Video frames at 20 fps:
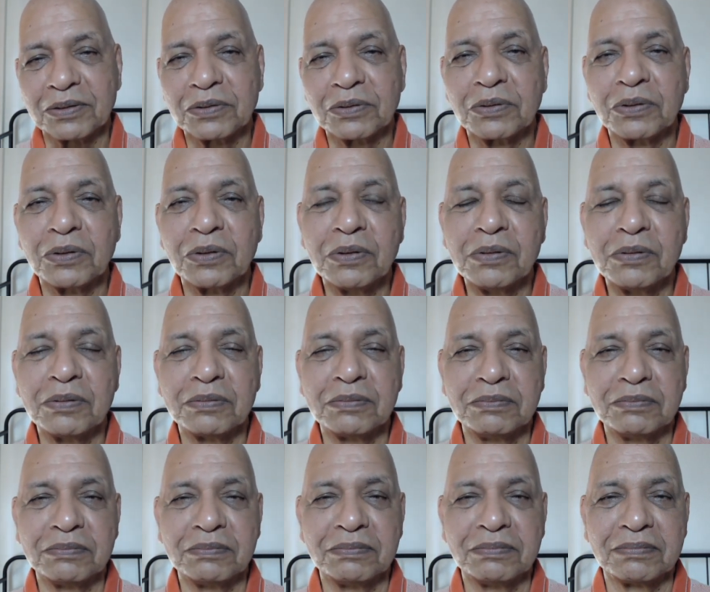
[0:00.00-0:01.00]
to
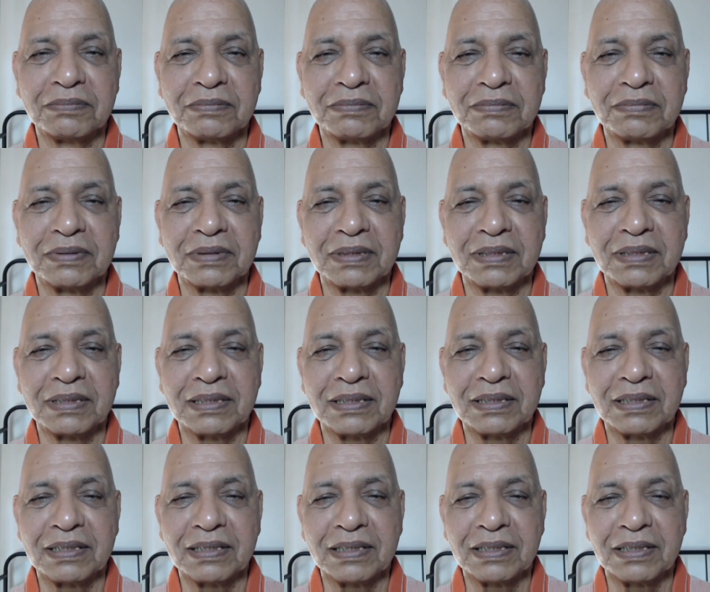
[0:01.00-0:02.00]
whom
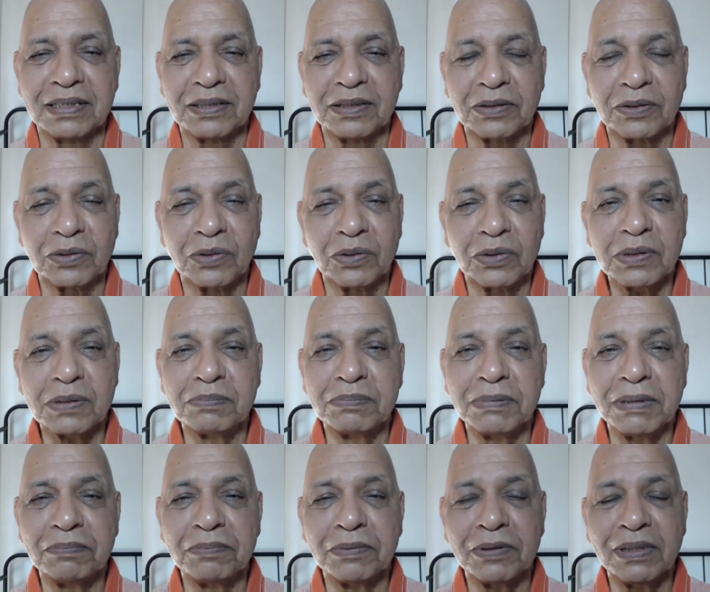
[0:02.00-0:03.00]
those
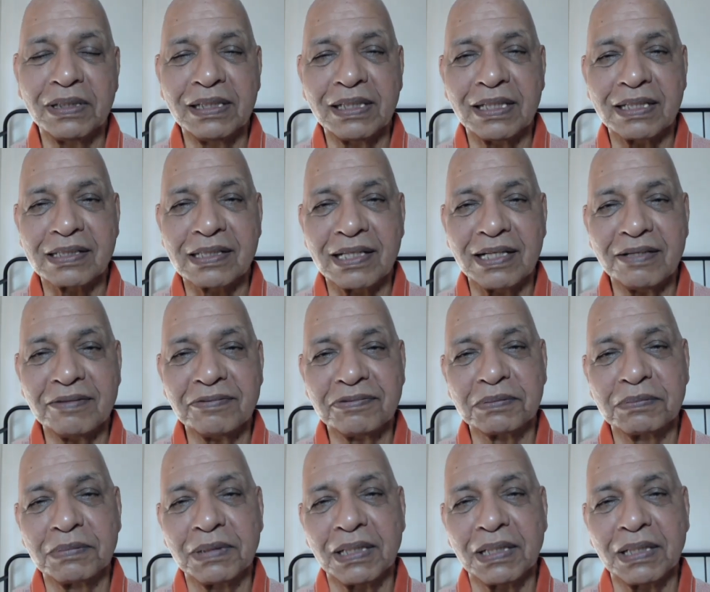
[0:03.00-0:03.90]
people he has left